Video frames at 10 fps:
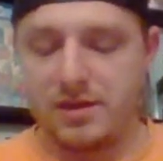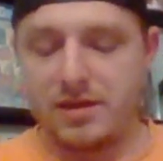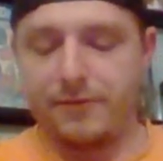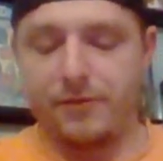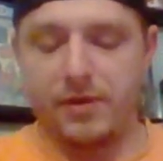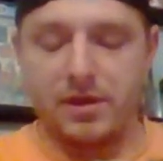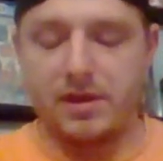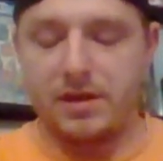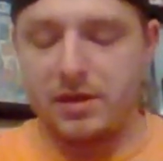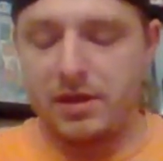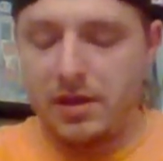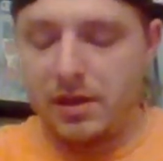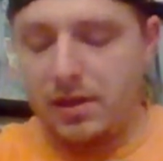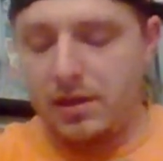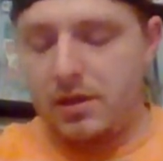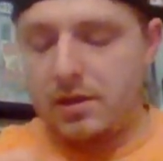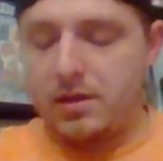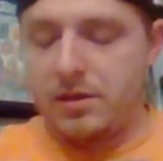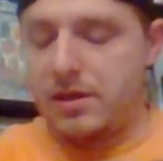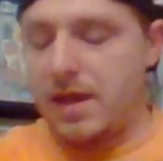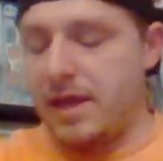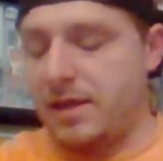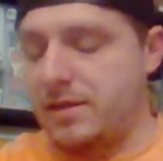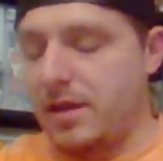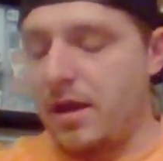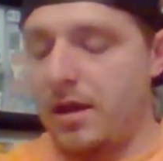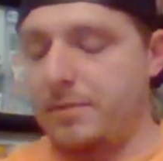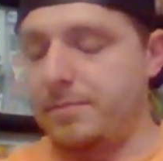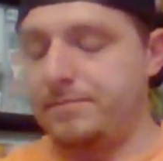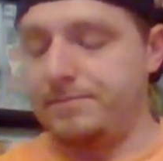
different day and time.